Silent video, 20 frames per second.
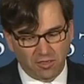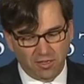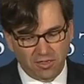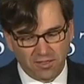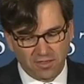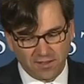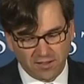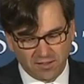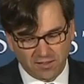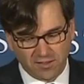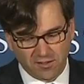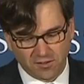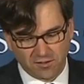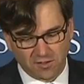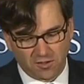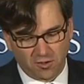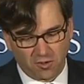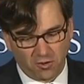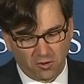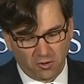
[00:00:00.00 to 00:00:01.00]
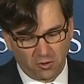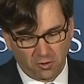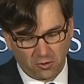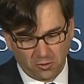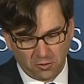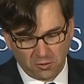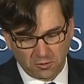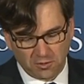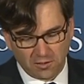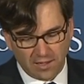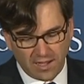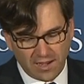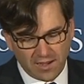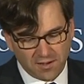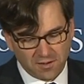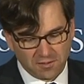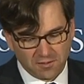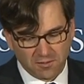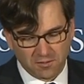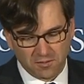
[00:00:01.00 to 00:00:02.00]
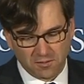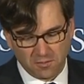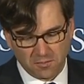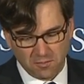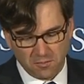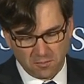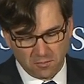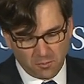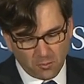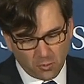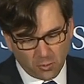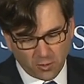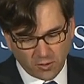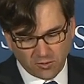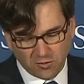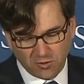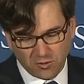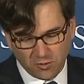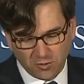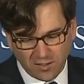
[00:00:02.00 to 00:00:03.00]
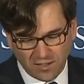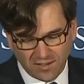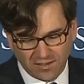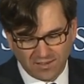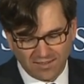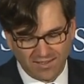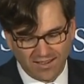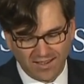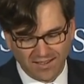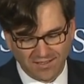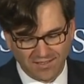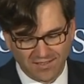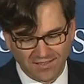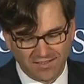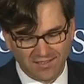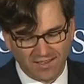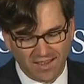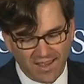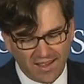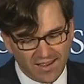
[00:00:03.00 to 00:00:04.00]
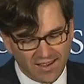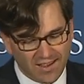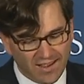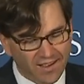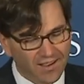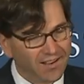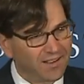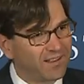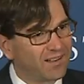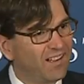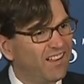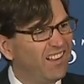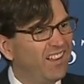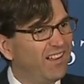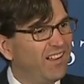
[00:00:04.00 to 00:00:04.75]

think there's a whole lot more to it than saying,